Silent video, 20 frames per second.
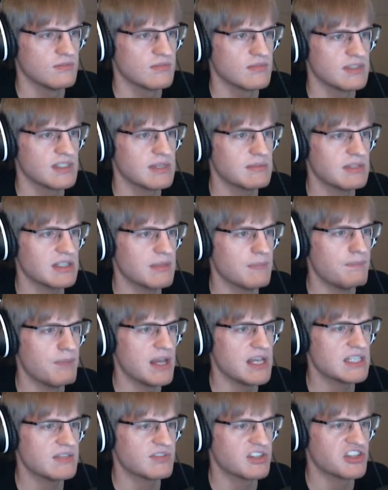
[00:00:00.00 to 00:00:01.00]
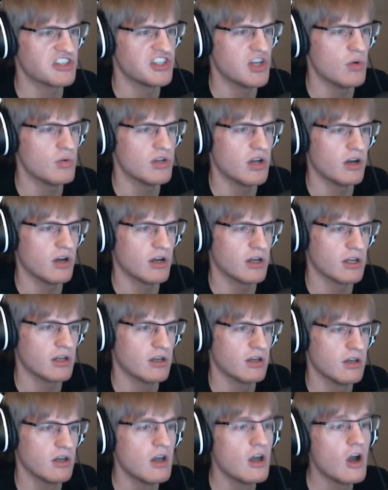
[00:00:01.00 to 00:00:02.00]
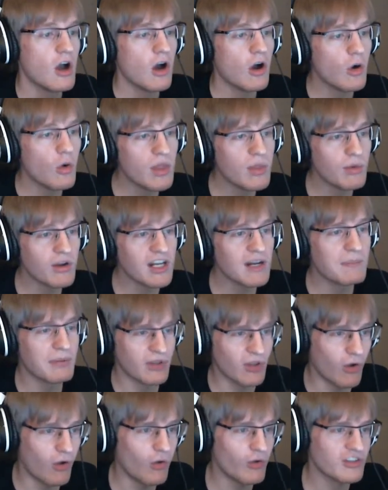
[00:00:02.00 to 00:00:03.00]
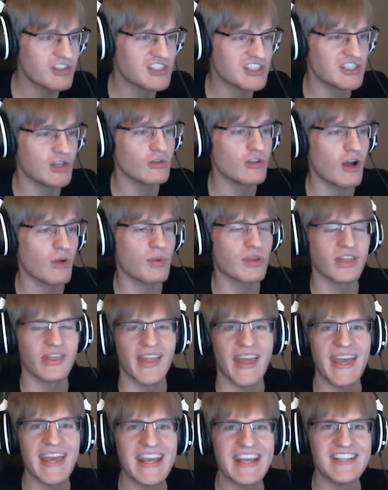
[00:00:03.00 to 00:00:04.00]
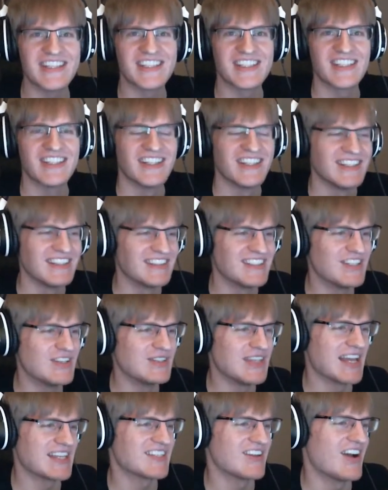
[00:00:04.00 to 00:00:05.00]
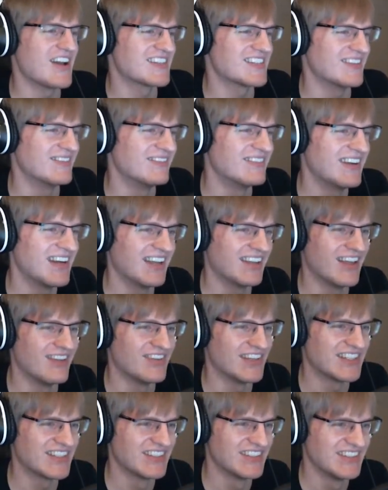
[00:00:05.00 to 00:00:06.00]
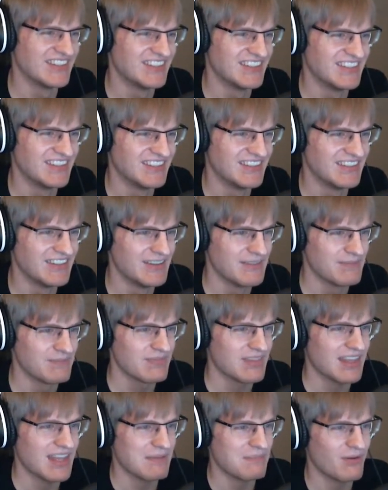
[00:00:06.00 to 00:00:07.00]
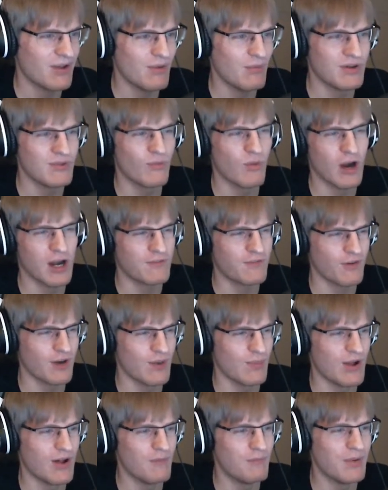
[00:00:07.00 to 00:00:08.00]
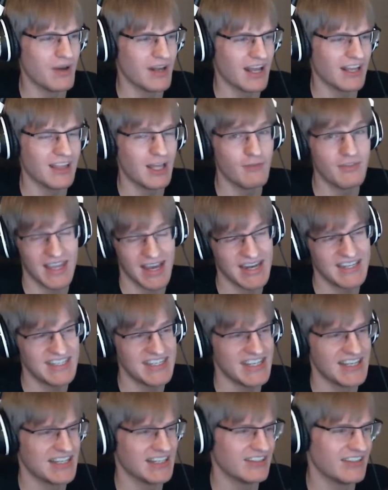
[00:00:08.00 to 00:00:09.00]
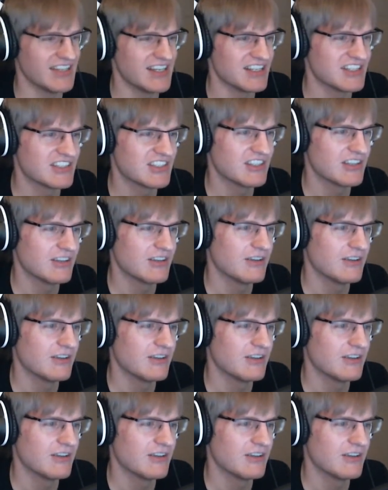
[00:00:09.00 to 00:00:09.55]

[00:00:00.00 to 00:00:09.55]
Seems like the base of a snow dog. Oh, they were gonna build a whole snow dog with legs? Dude, that's awesome. I love it. It probably wouldn't work very well, but I love the idea at least.